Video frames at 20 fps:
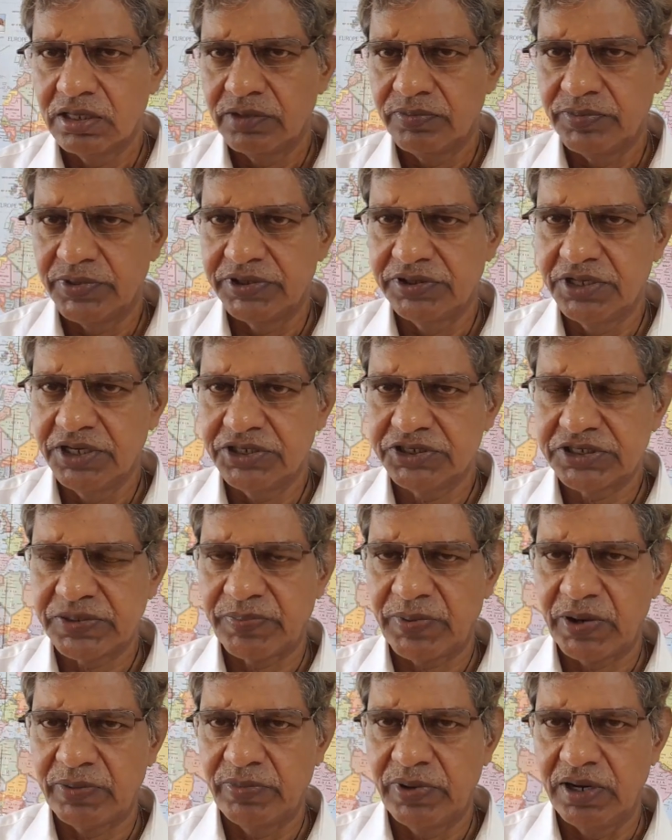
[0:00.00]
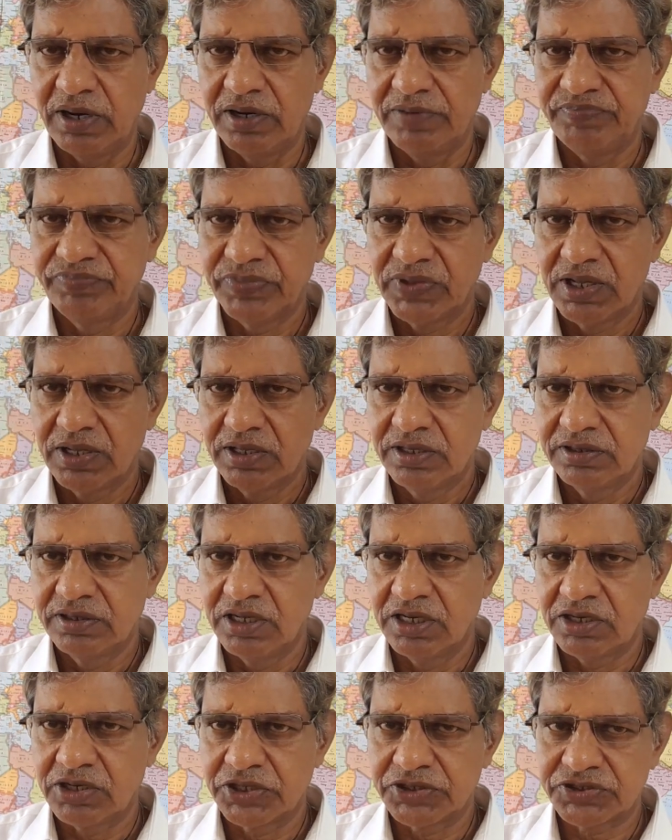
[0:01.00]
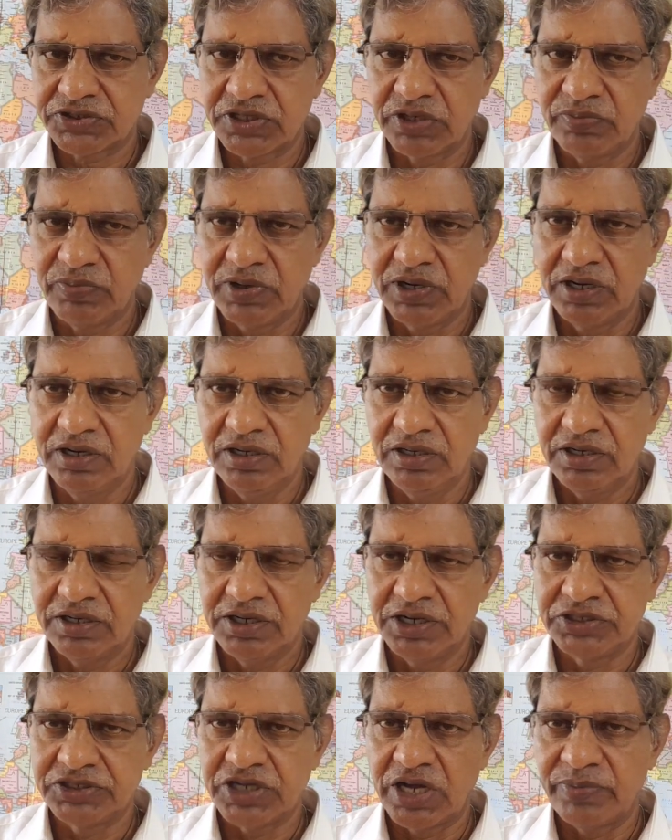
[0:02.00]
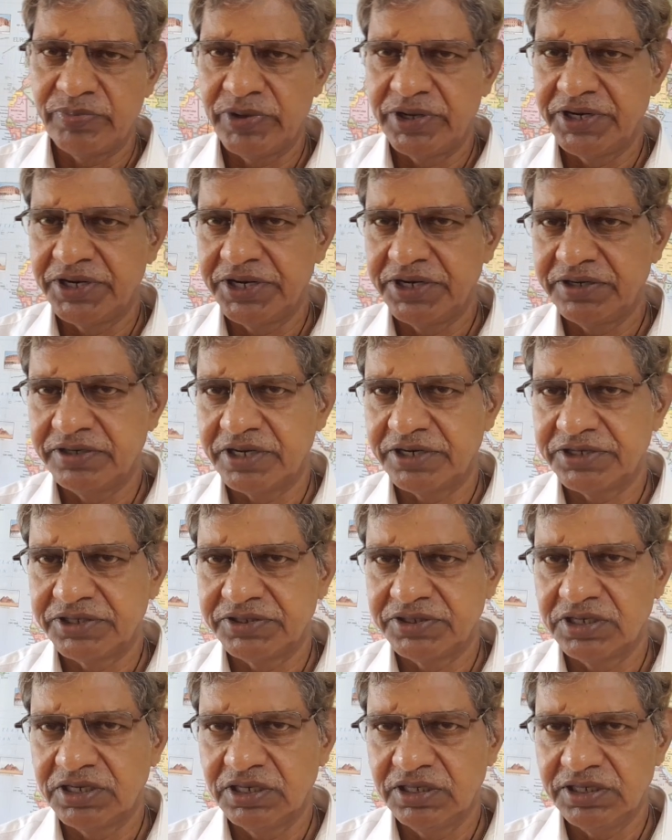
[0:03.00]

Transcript: with the shipping bill. The custom will examine it, that is